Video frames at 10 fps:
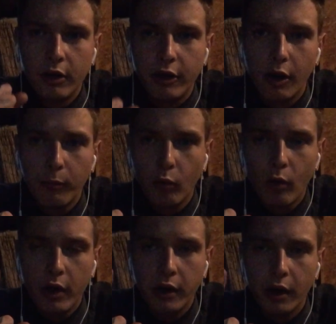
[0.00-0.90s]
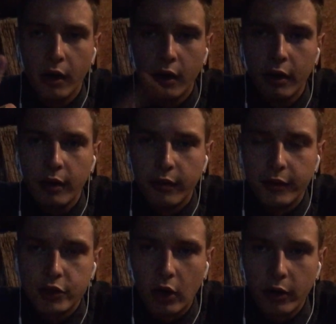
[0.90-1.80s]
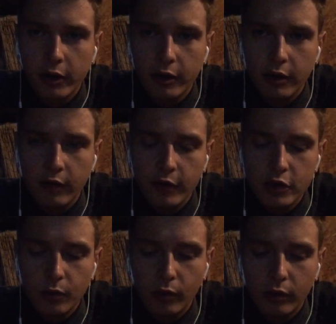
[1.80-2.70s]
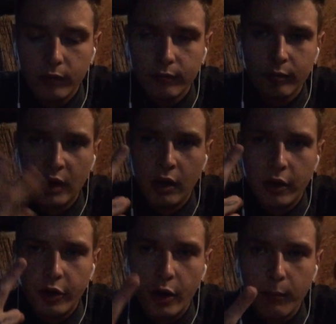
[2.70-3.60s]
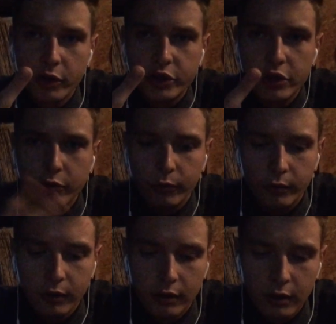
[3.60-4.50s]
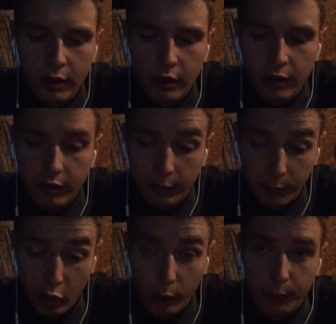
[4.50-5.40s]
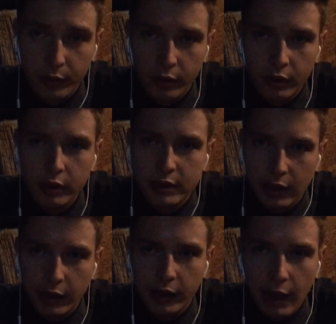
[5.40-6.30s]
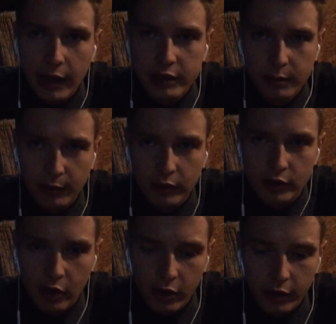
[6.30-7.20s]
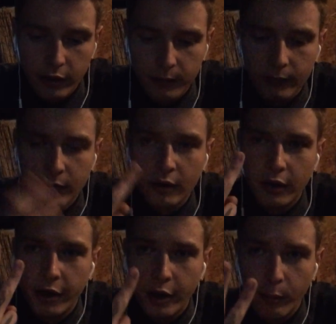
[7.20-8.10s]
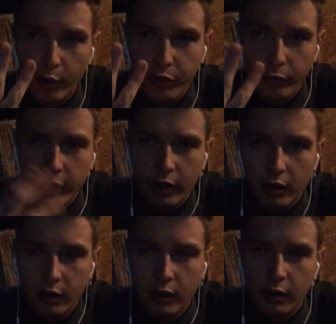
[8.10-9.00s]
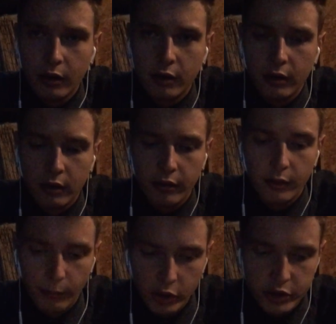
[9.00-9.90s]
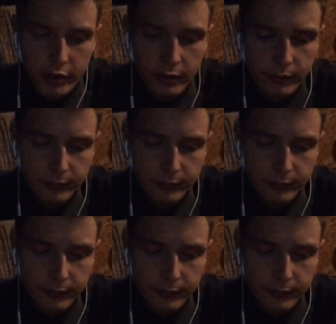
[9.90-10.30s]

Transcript: Number one, the targeted individual. Number two, the perp telling lies about the target. And number three, the merchant.